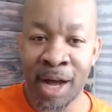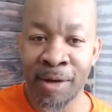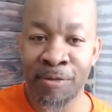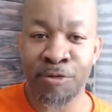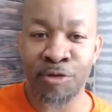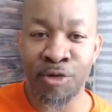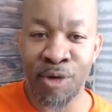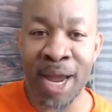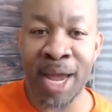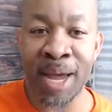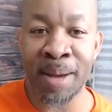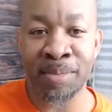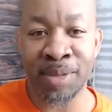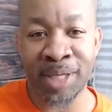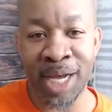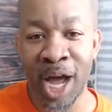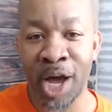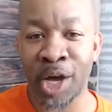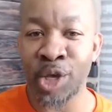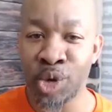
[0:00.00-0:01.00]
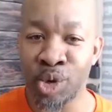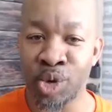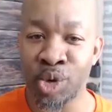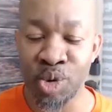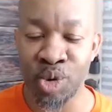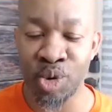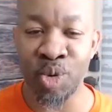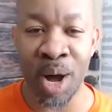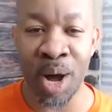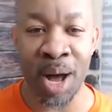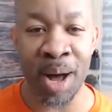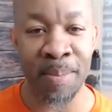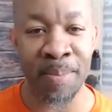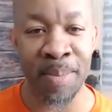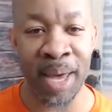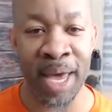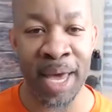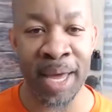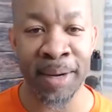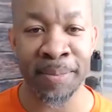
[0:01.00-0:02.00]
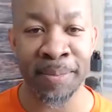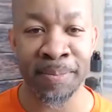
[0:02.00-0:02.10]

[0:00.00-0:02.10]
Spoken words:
framed how you grew up, man.